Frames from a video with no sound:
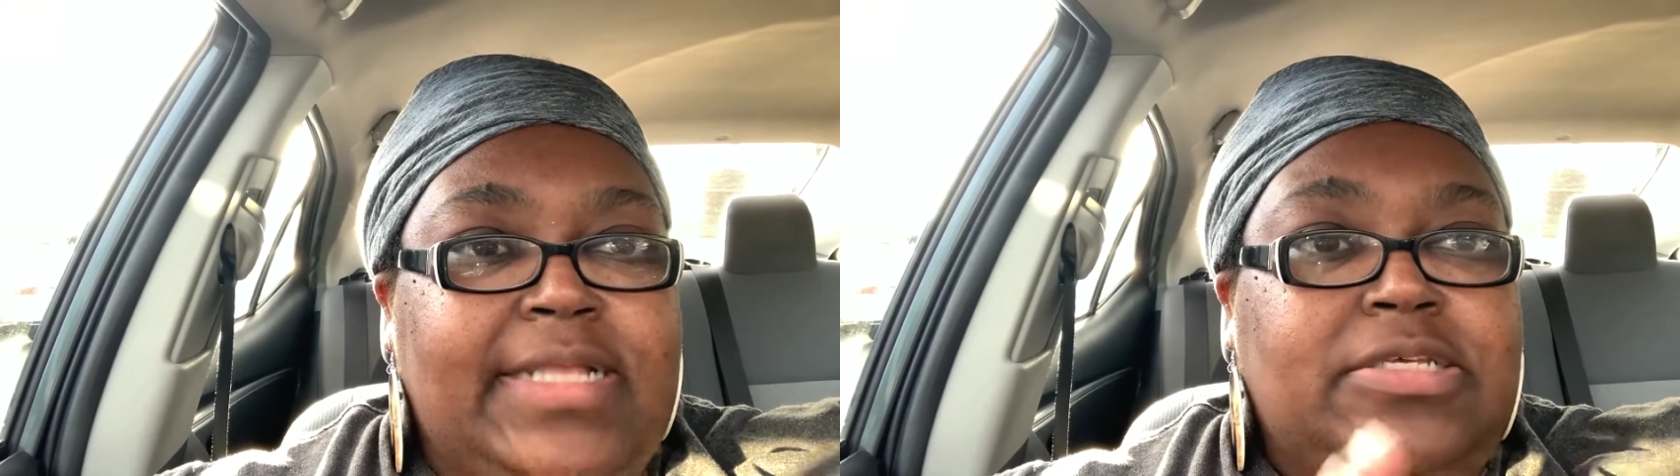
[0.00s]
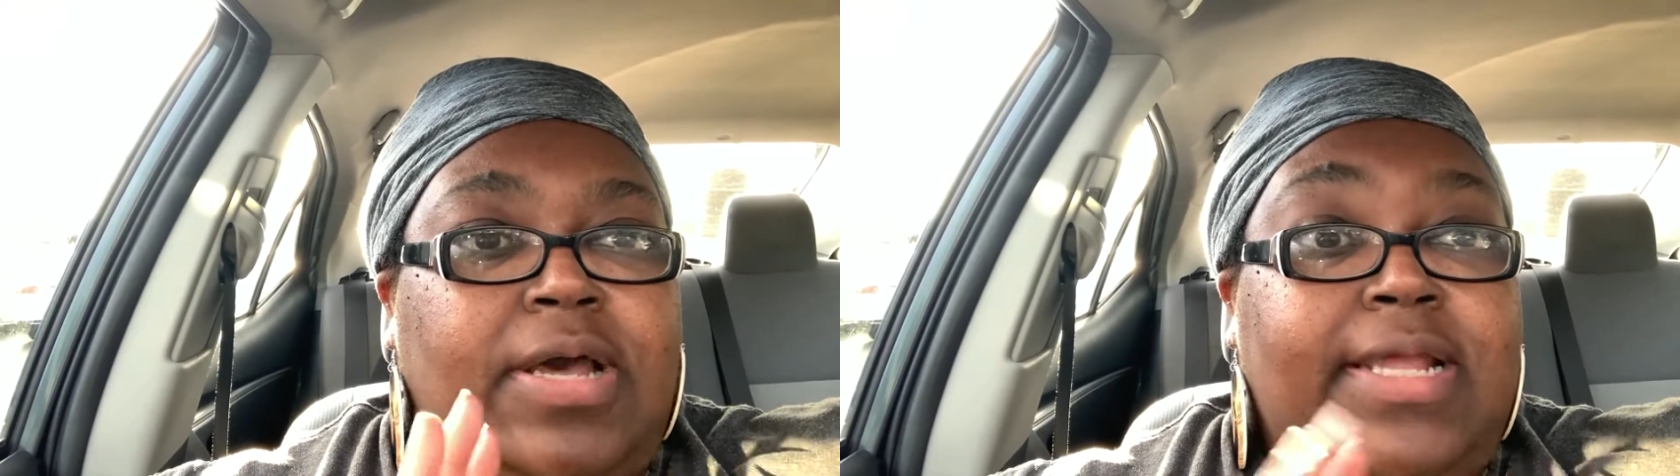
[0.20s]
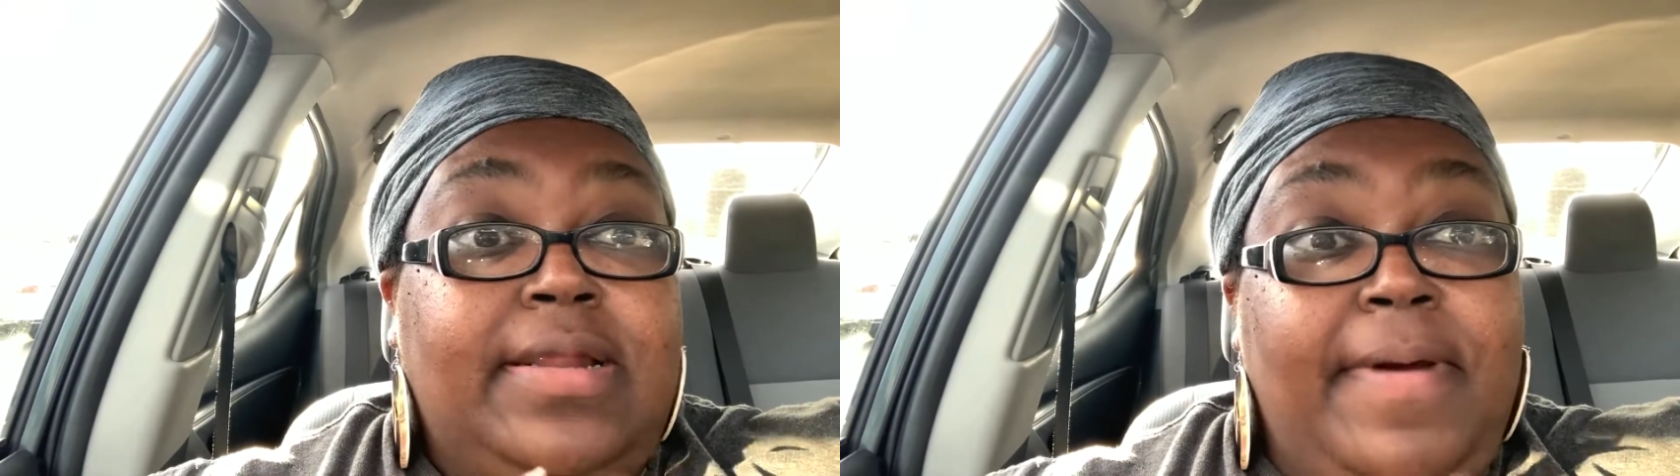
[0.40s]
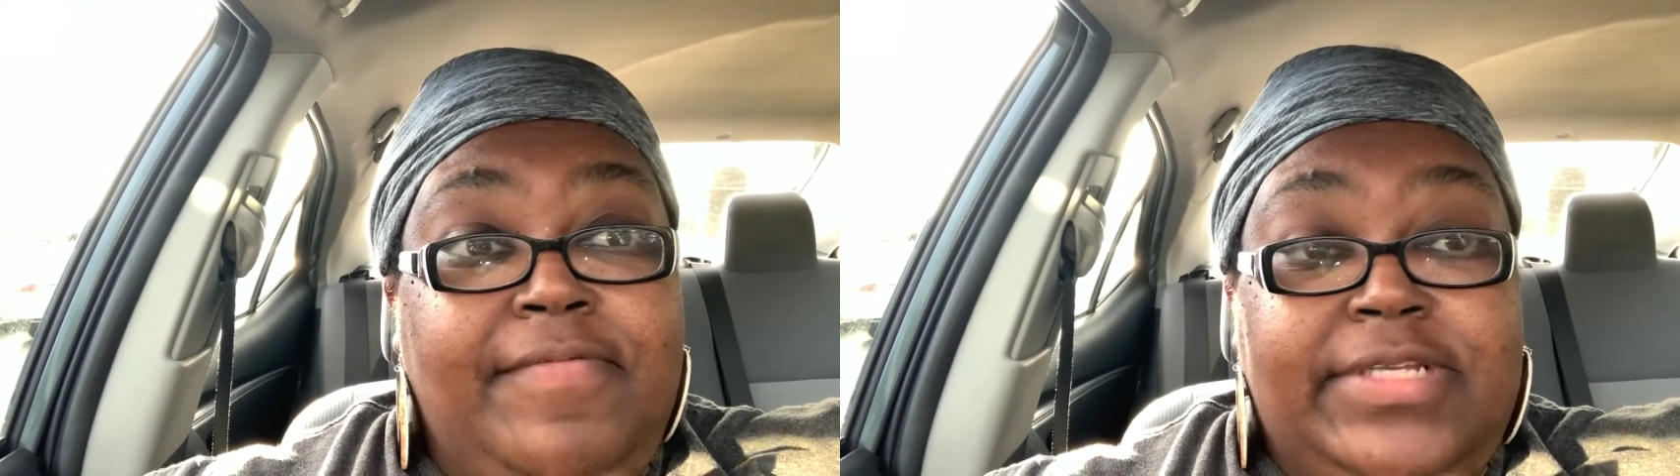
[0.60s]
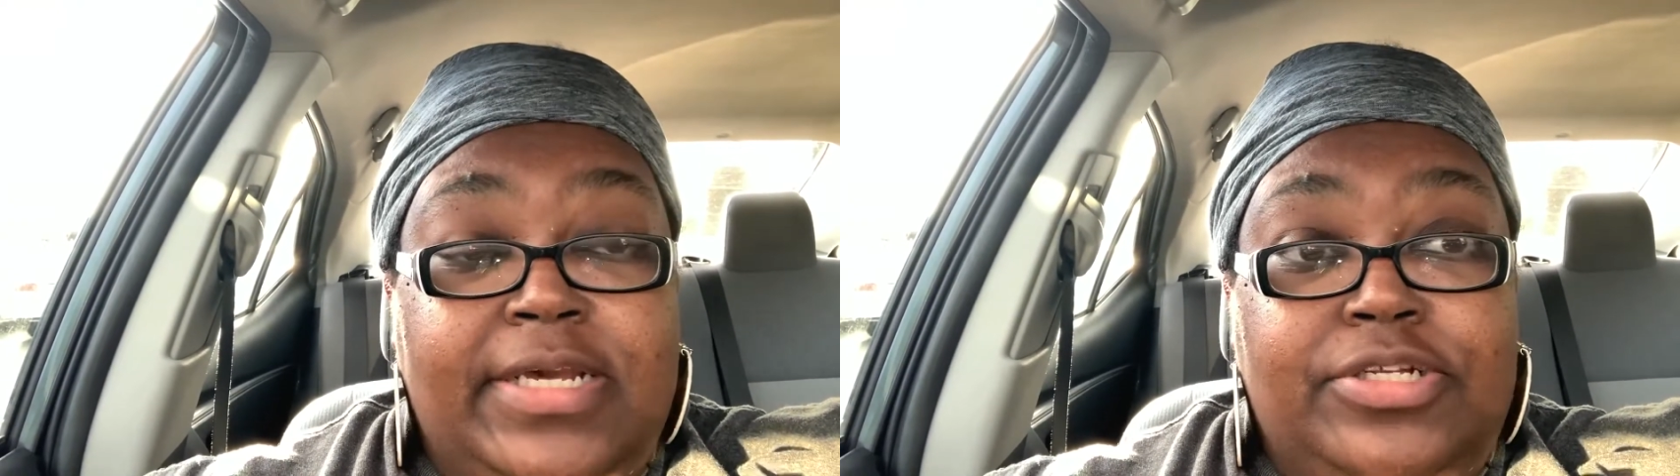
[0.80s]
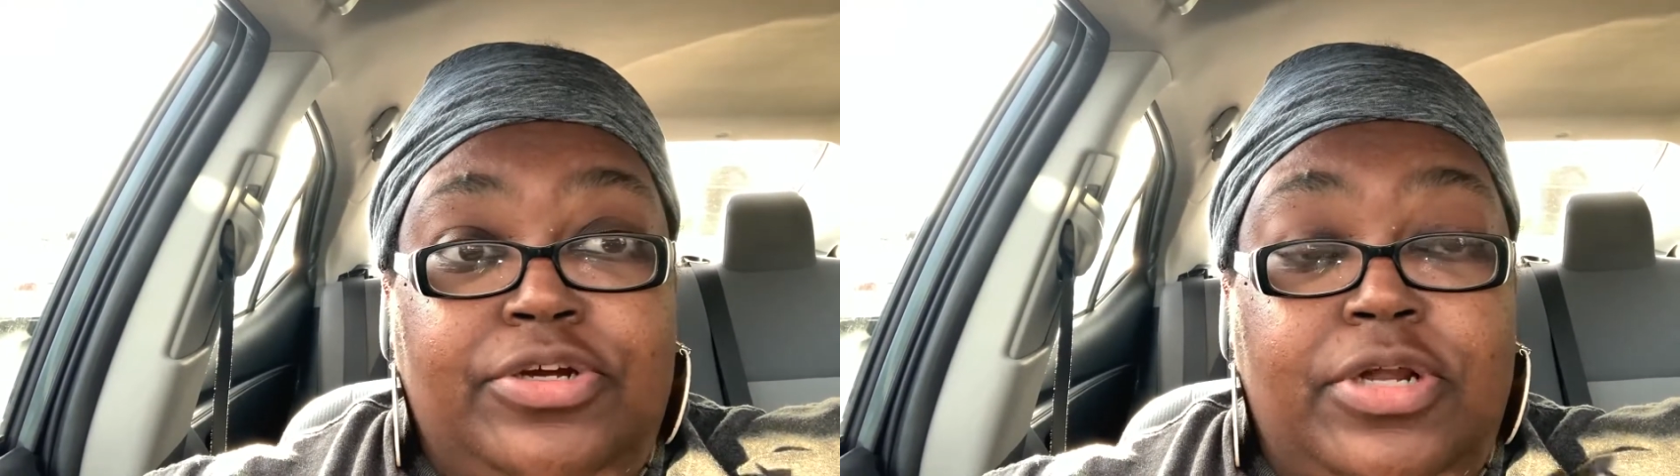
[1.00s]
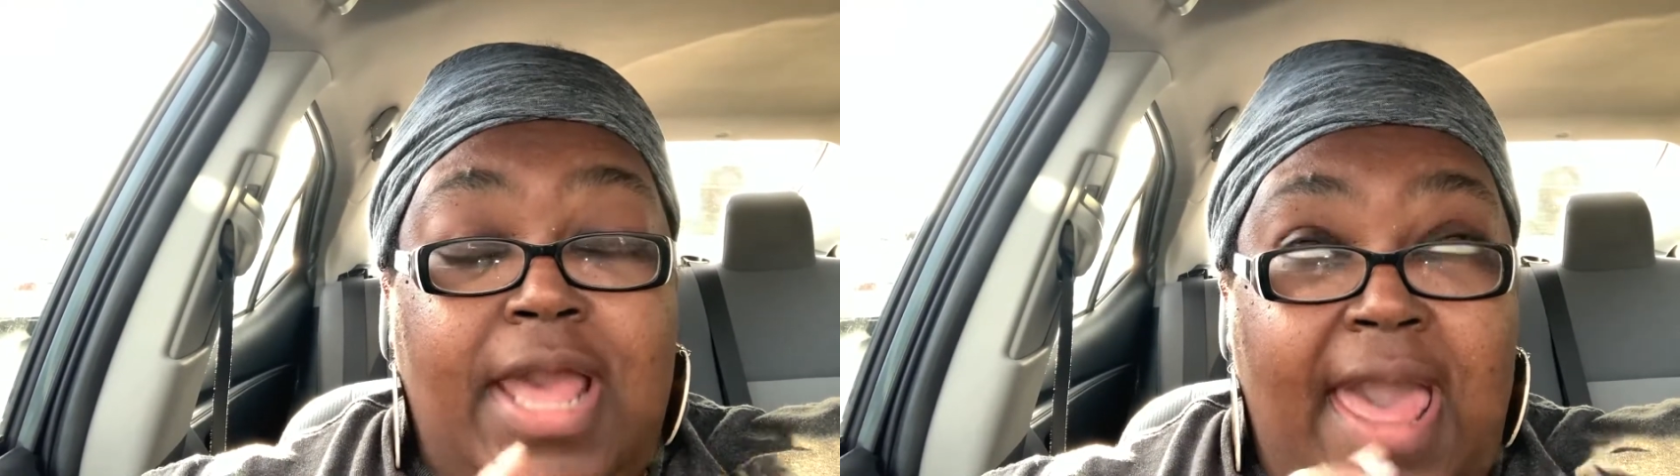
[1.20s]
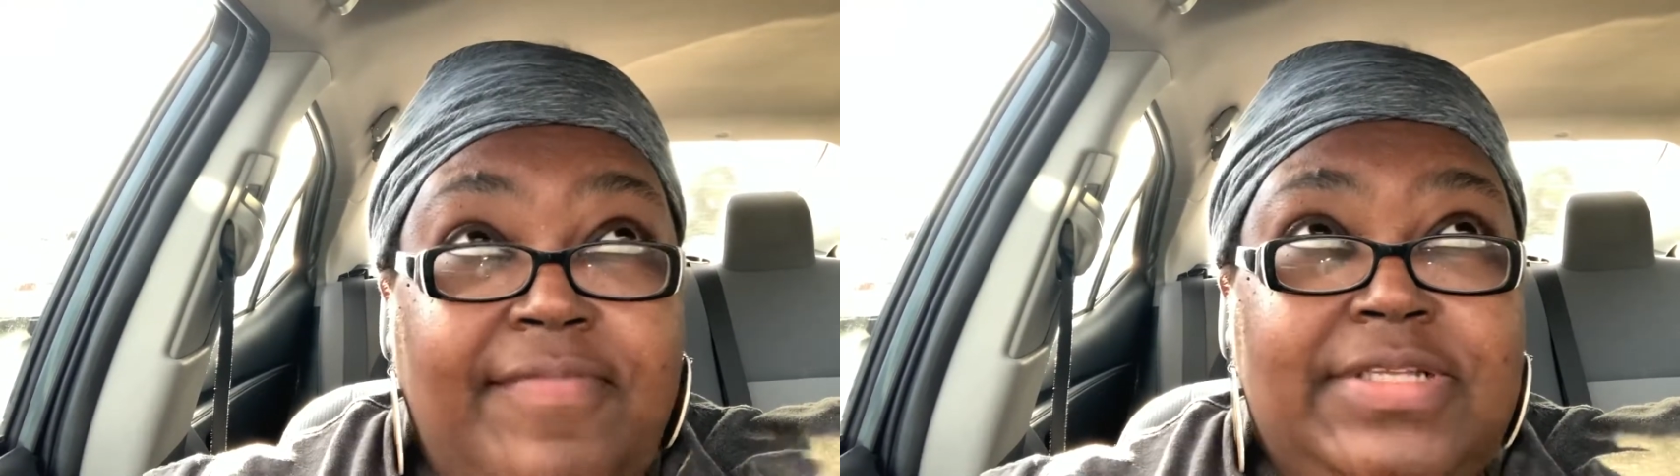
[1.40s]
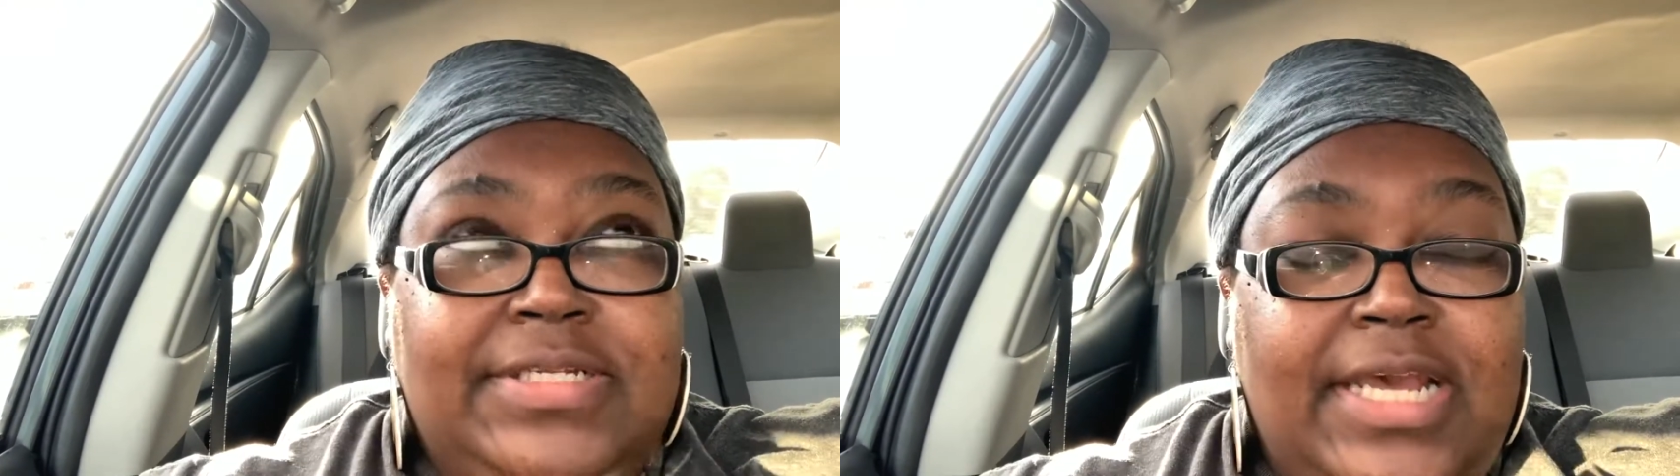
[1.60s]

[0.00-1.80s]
And so I ended up having to